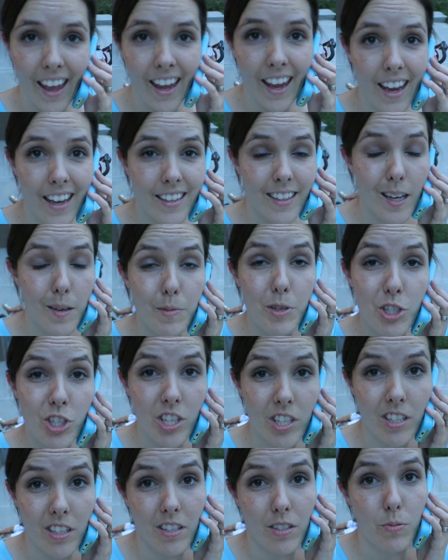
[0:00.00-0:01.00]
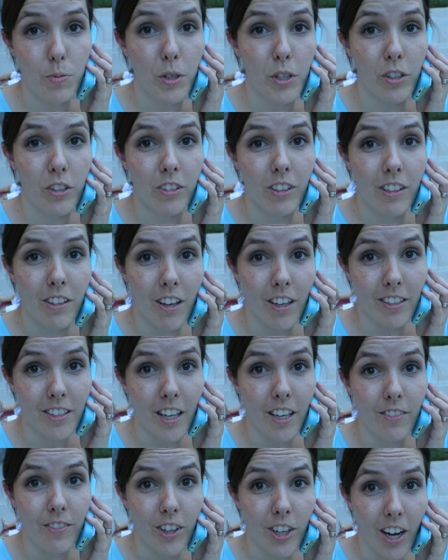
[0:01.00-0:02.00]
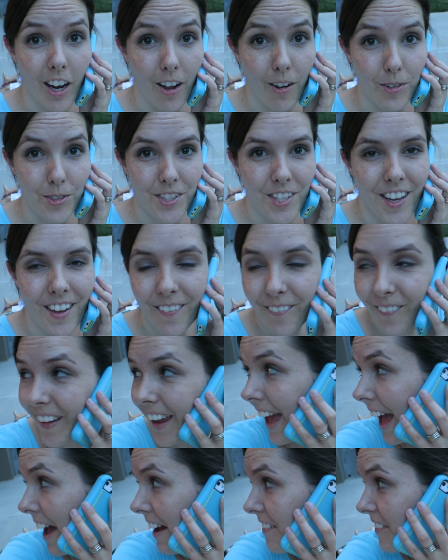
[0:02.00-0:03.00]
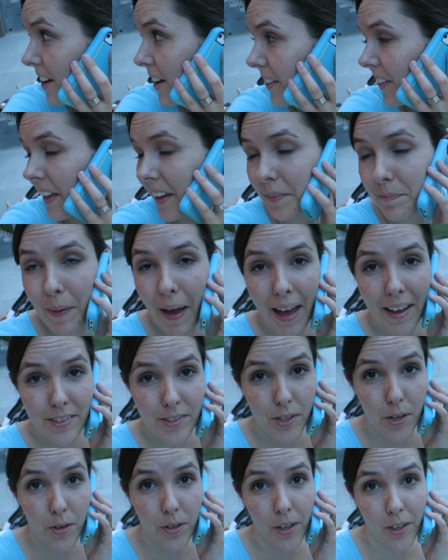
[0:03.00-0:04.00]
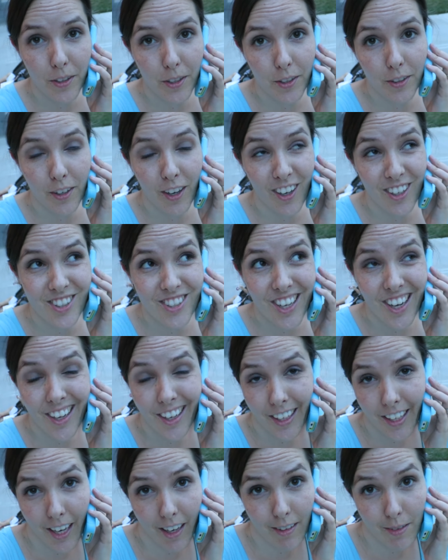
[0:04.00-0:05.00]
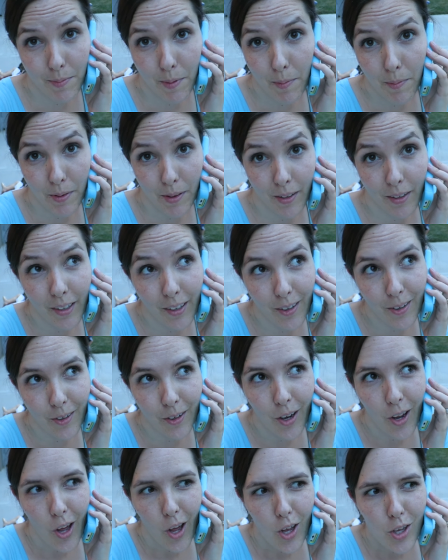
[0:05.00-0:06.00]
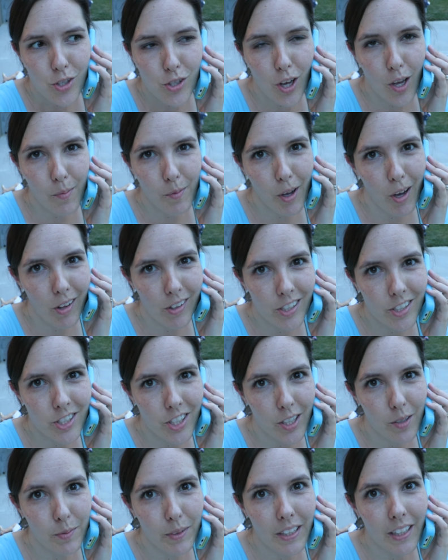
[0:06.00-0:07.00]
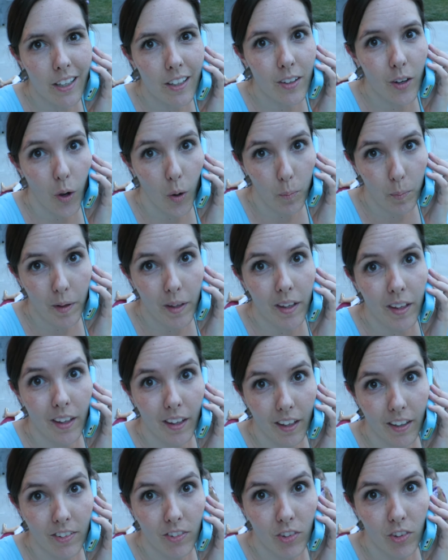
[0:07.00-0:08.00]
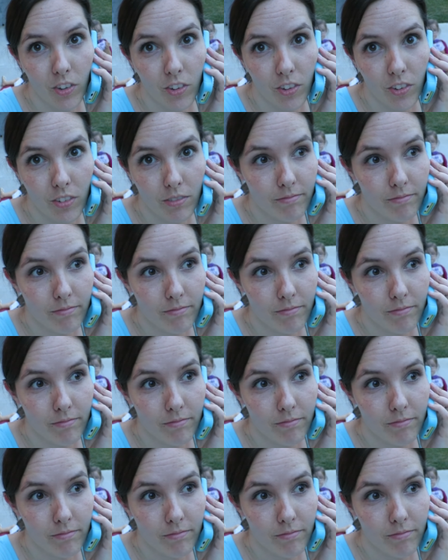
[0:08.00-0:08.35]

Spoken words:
And I'm a genius. We're currently locked out of our house. We have a like passcode on our garage and I can't remember the code. So I'm calling Jeremy and hoping he answers.